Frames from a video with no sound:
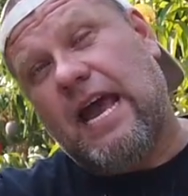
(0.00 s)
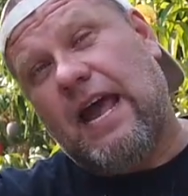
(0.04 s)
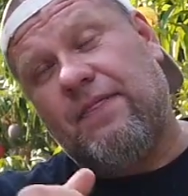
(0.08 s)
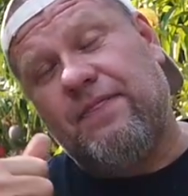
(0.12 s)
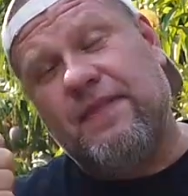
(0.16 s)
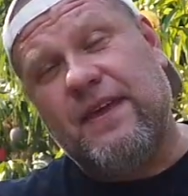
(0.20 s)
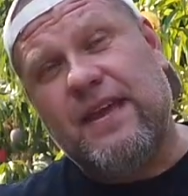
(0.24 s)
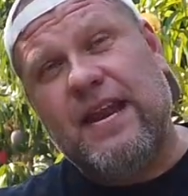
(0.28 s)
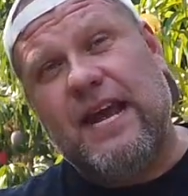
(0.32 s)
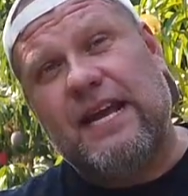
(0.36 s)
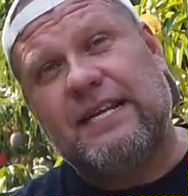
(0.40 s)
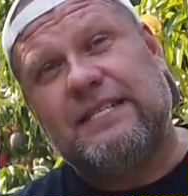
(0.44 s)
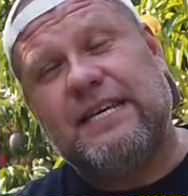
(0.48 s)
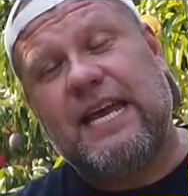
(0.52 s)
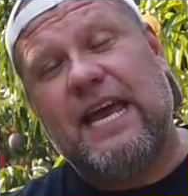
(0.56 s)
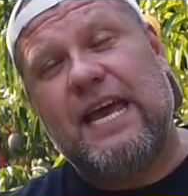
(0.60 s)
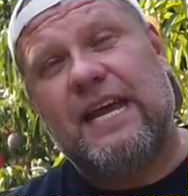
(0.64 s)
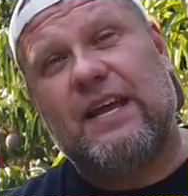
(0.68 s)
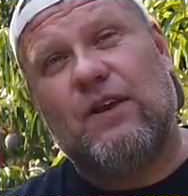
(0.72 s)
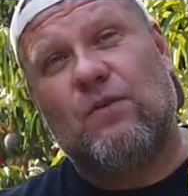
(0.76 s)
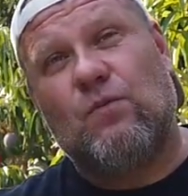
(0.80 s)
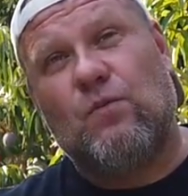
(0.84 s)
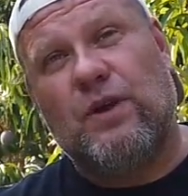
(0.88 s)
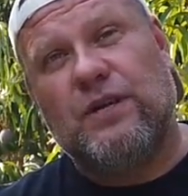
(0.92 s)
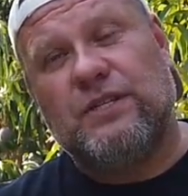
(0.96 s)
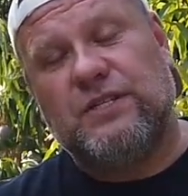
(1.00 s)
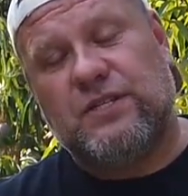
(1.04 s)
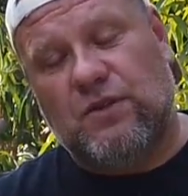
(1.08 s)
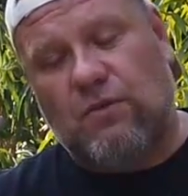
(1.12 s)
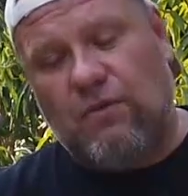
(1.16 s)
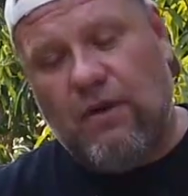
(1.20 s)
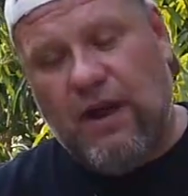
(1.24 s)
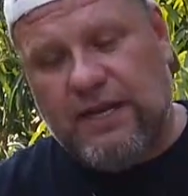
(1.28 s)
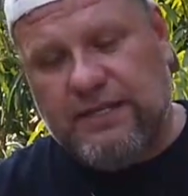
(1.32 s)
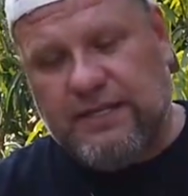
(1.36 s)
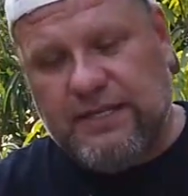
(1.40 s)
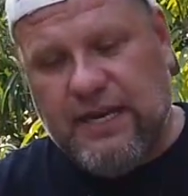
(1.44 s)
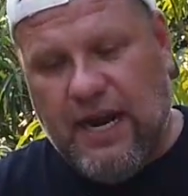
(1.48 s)
And then I take and rinse the
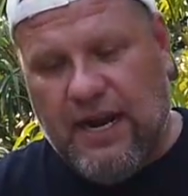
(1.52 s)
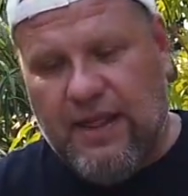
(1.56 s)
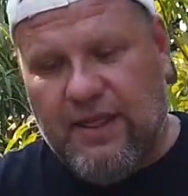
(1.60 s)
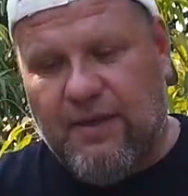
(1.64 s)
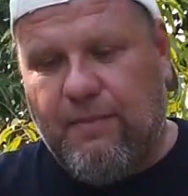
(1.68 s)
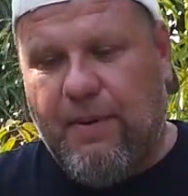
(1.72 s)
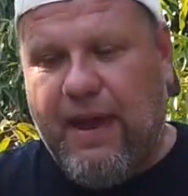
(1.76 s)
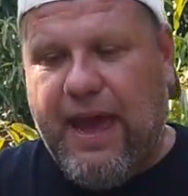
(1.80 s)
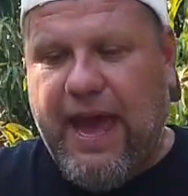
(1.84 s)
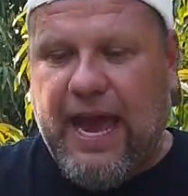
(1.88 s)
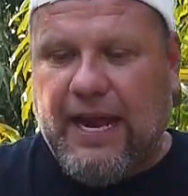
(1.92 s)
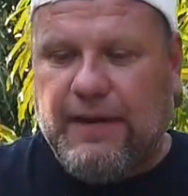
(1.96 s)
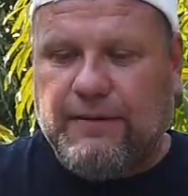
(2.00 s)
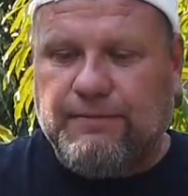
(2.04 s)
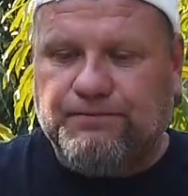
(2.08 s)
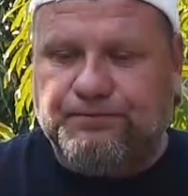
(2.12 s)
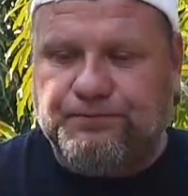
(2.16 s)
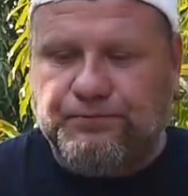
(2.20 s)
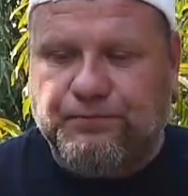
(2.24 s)
rest out of the back.